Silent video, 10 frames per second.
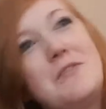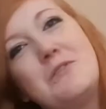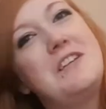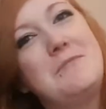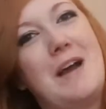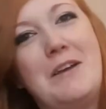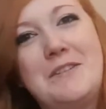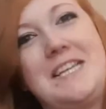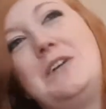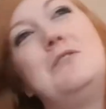I don't leave my
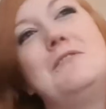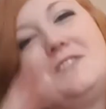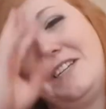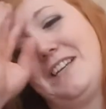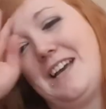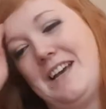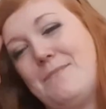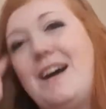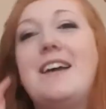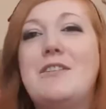house that often.
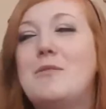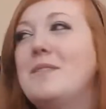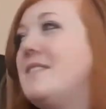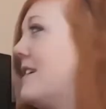I normally